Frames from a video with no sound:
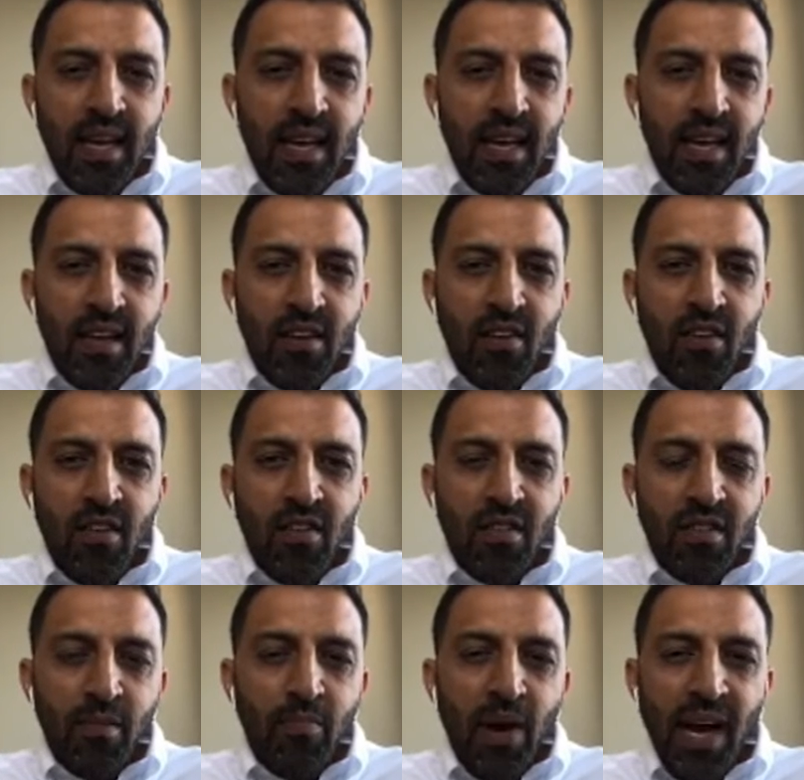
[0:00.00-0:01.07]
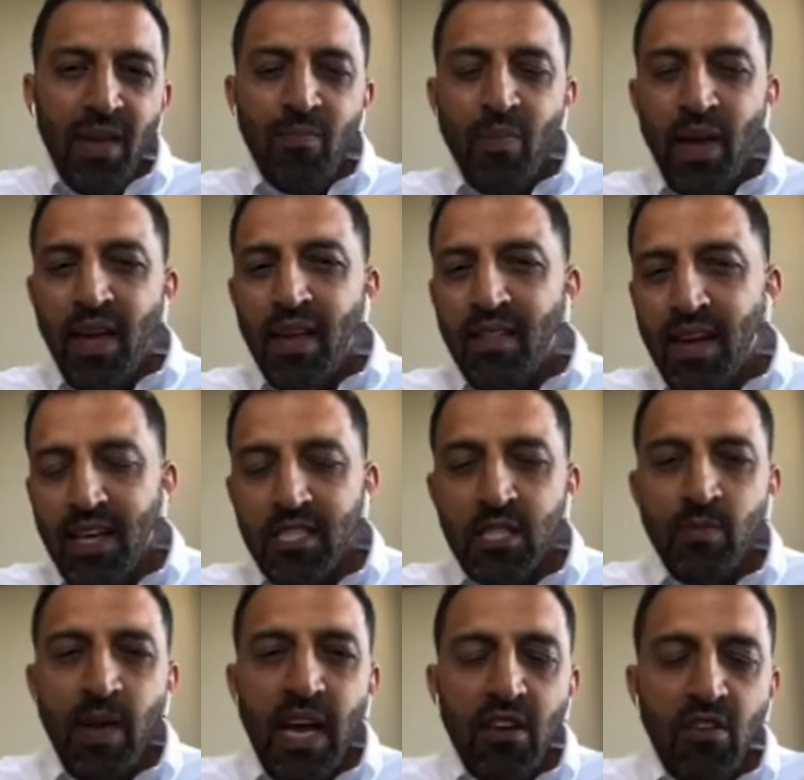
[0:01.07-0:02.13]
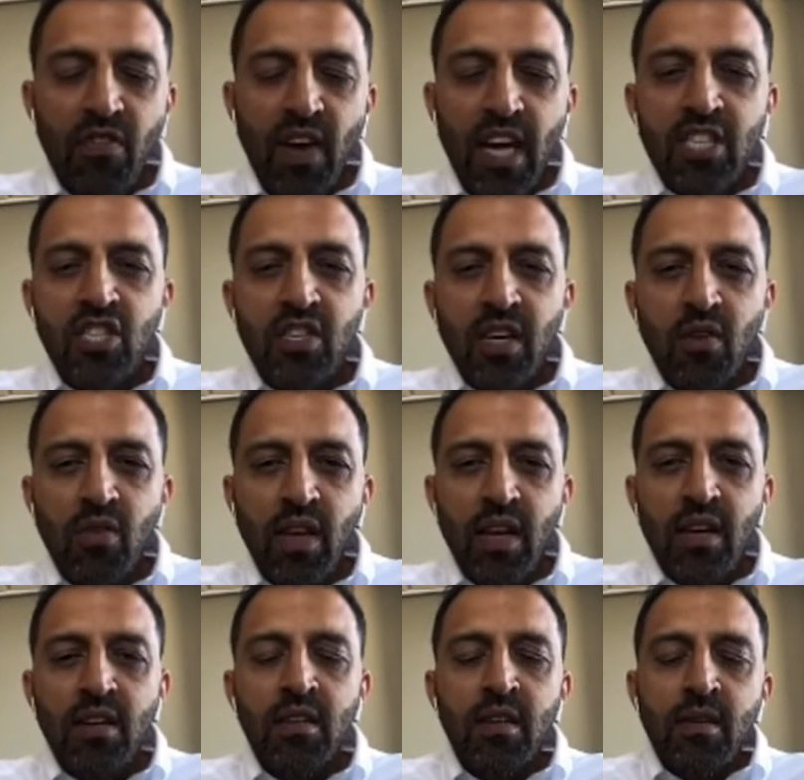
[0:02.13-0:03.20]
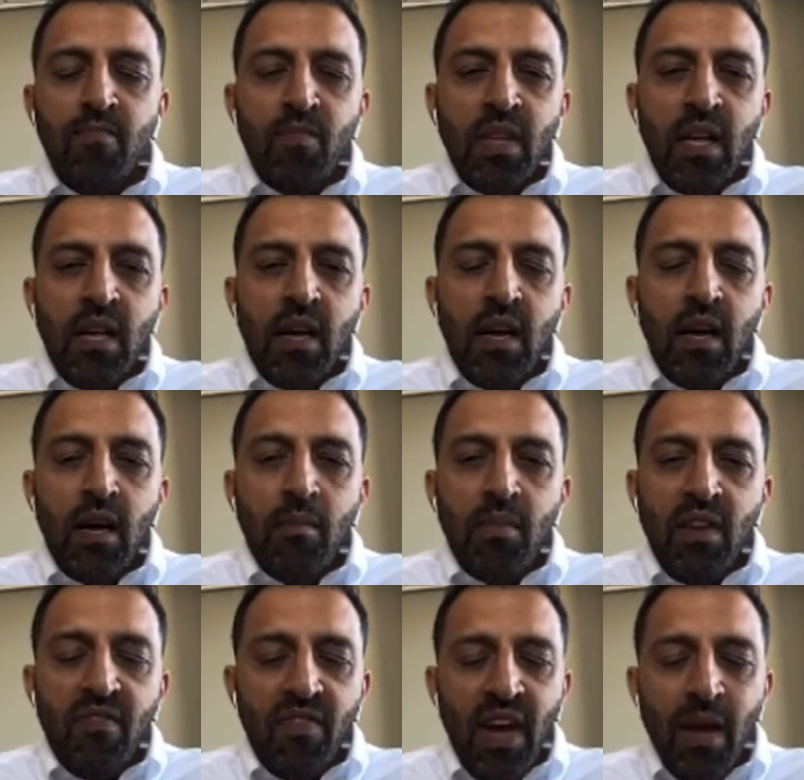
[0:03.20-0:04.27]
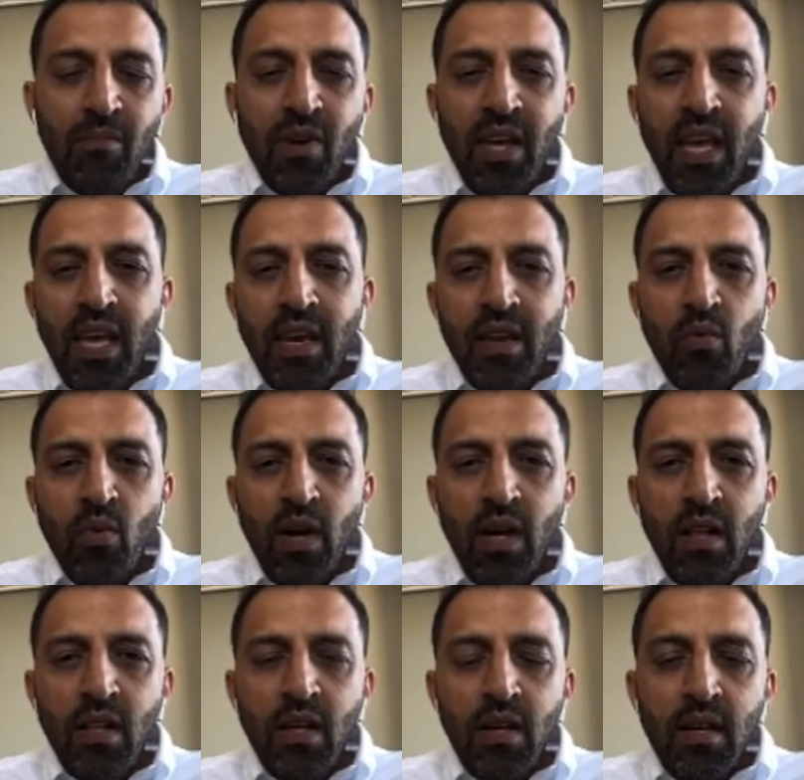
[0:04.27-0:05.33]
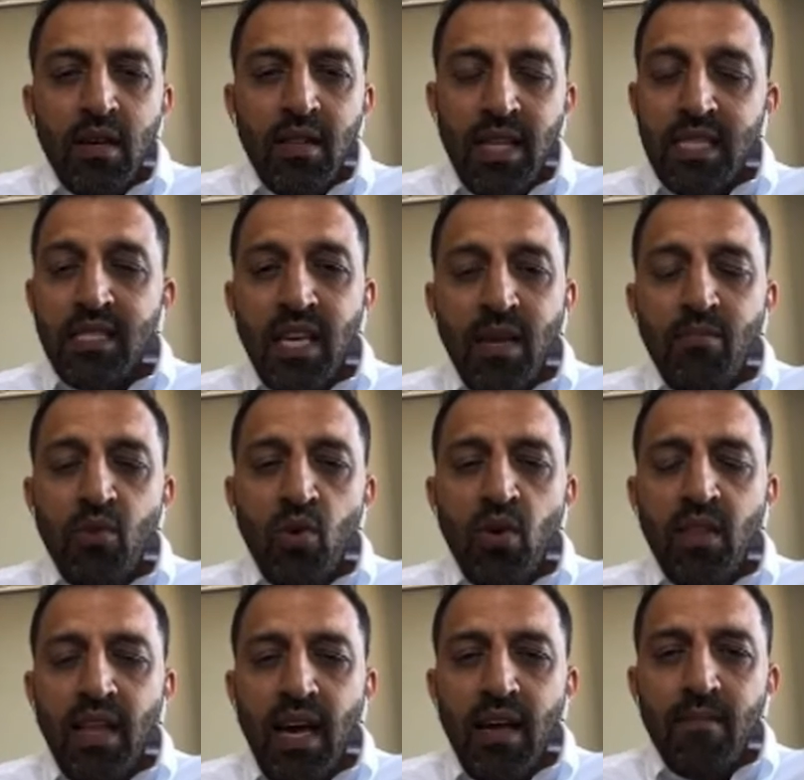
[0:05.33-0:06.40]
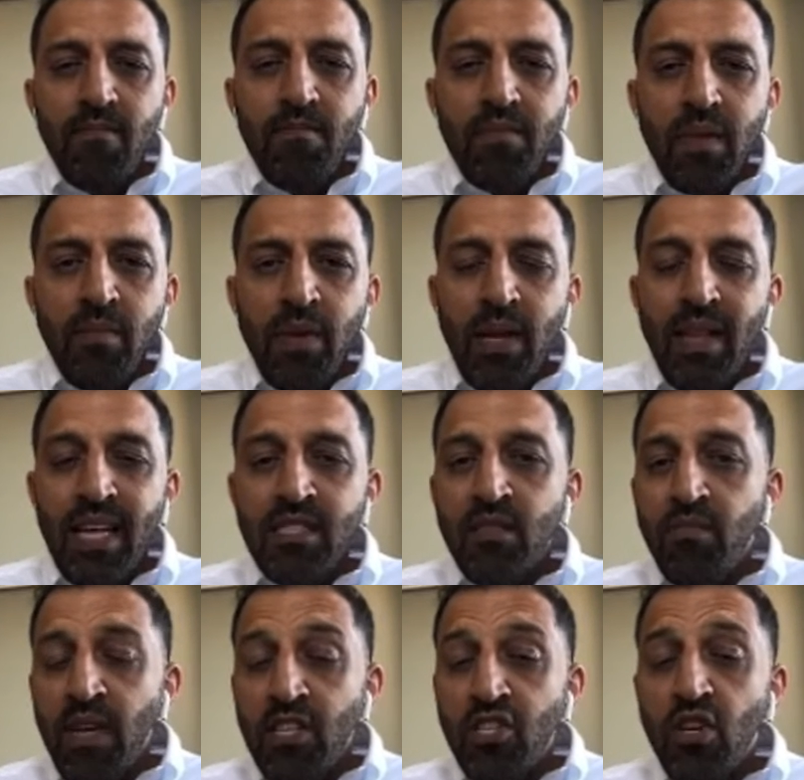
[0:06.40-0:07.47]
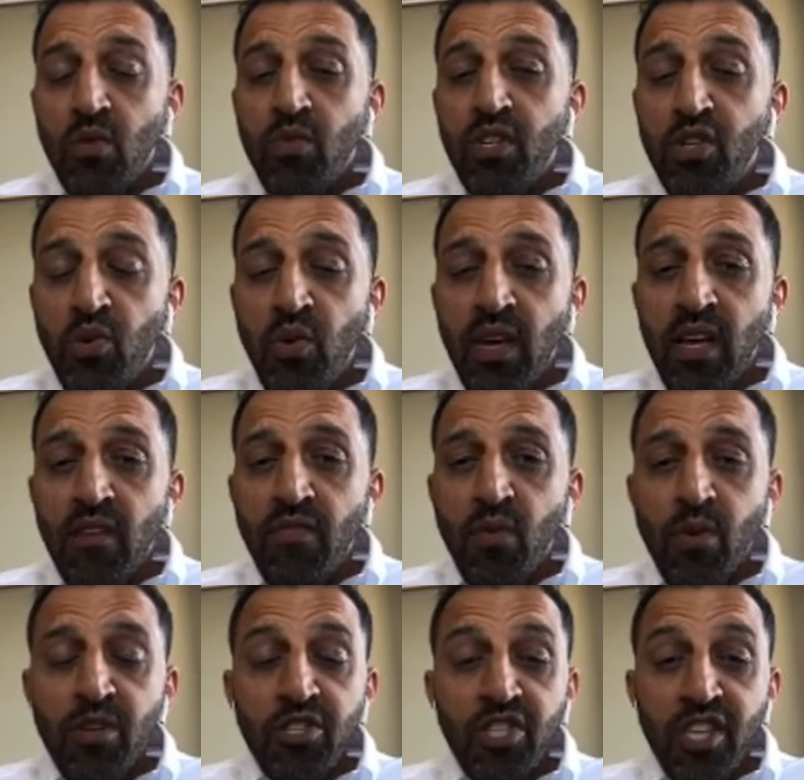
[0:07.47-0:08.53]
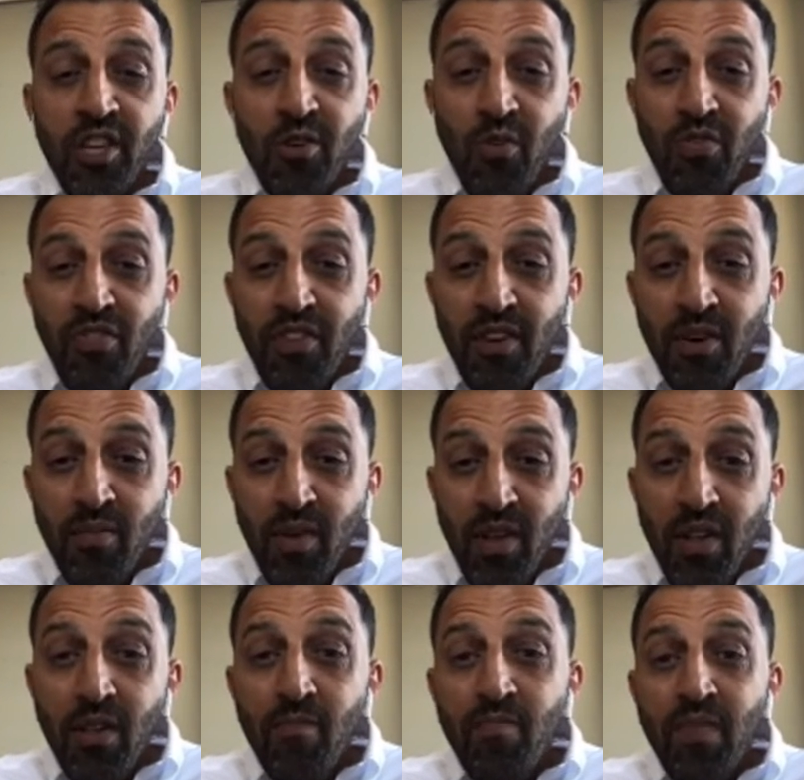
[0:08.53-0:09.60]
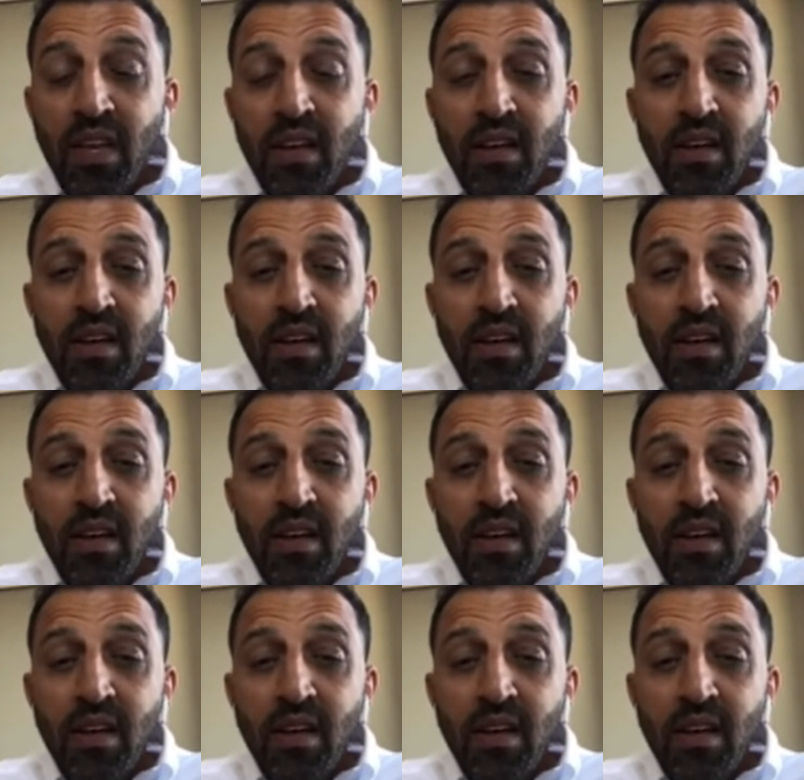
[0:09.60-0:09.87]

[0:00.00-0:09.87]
and all the piping that gets manufactured out here and fabricated. Well, let's keep doing that, but let's make sure we're doing it for geothermal